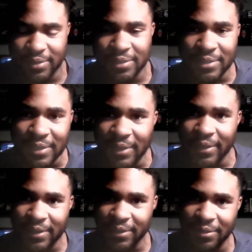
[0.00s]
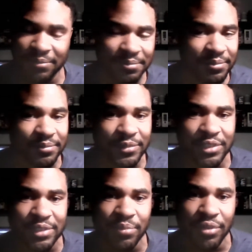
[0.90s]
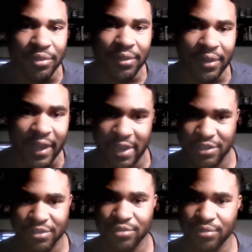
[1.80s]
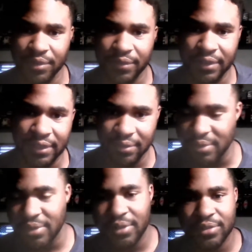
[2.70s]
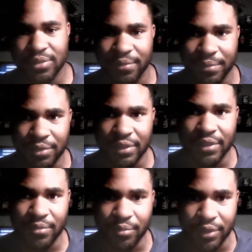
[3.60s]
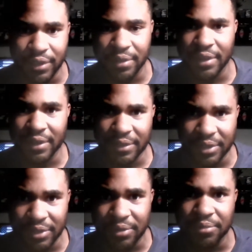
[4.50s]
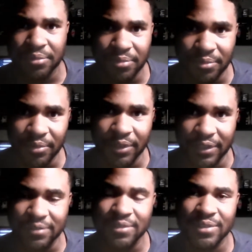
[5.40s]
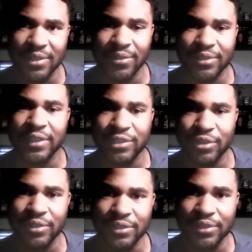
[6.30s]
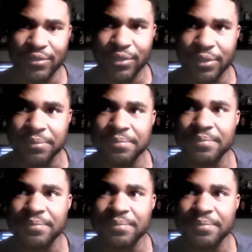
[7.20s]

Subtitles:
To see that, you know, she's more action-driven and to really kind of now really see her take charge in this film.